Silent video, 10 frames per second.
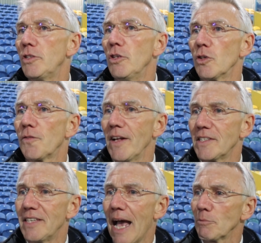Christian just
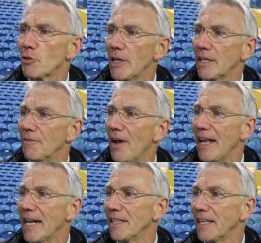felt his hamstring at the
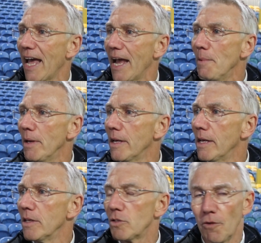very end of the game.
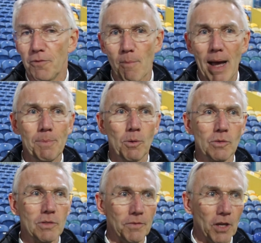So from my
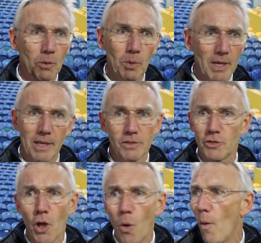point of view, there's
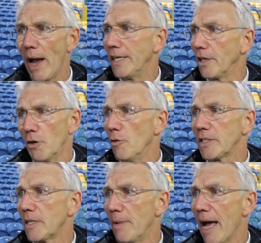no way you're going to
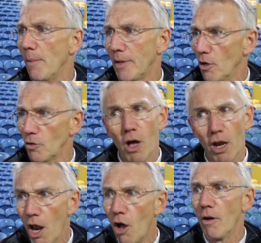risk him now. We've got a
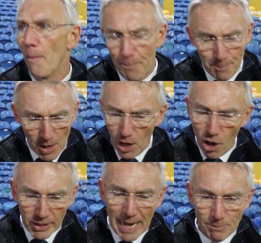lot
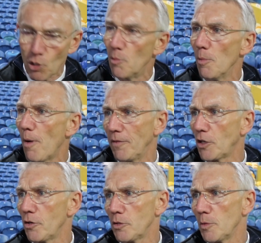of games coming up over the
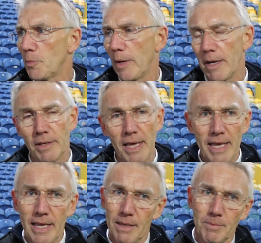Christmas period.
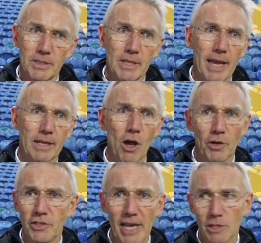Him and
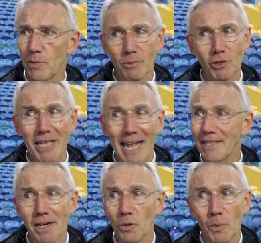Connor Jennings were
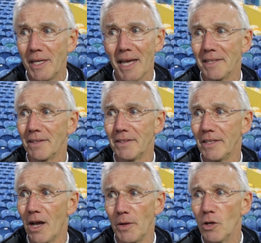outstanding at the weekend.
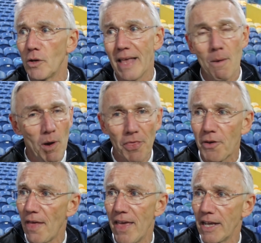You know, you look at them, what a
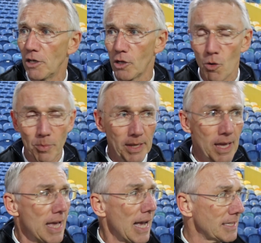threat they're going to go and be.
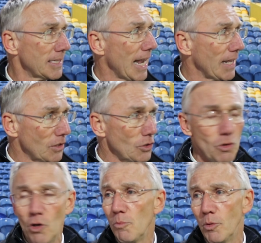And today, the two
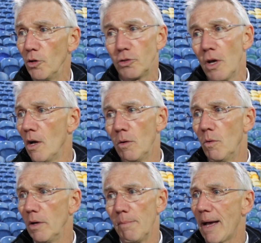young boys,
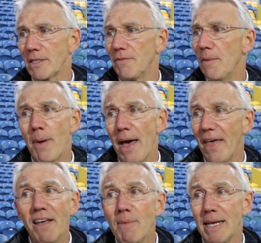what a massive impact
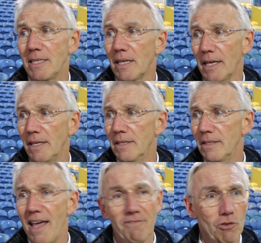they've made today.
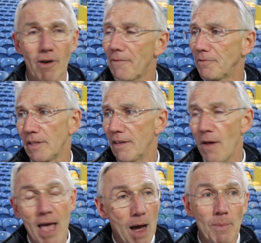They've grafted
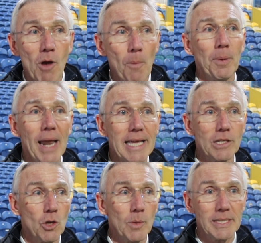them. And we've got
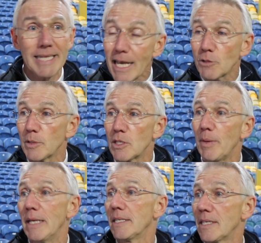players who are desperate to
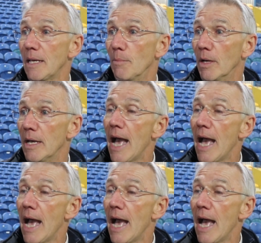be in the team.